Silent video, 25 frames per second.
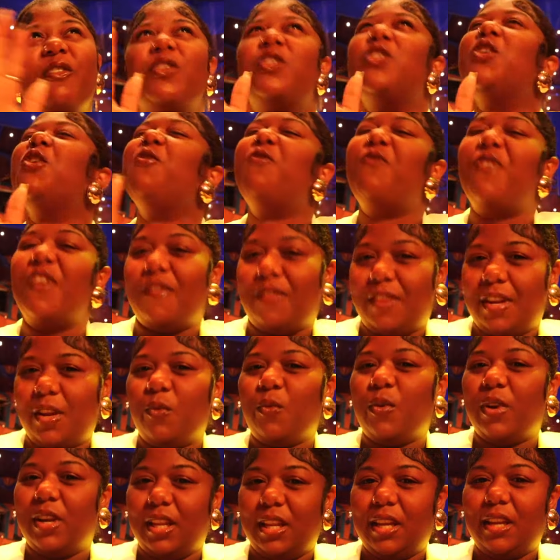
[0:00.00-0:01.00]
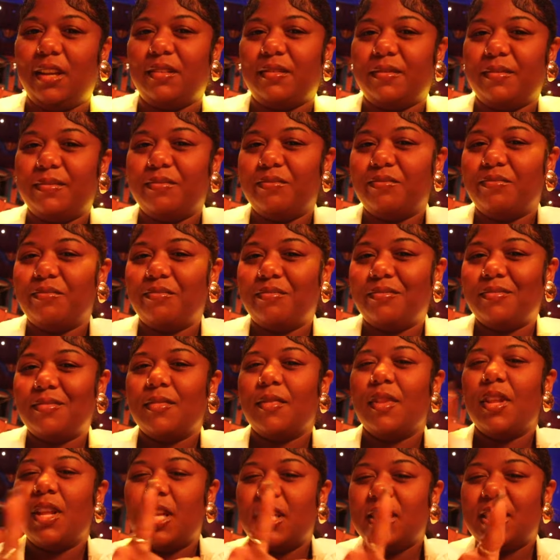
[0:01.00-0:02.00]
two fifty really
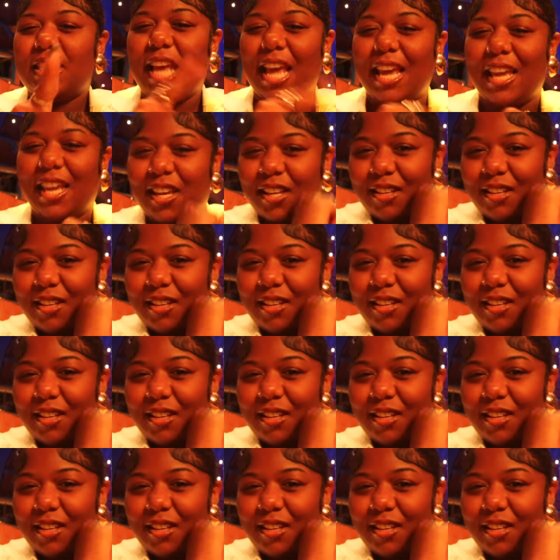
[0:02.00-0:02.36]
take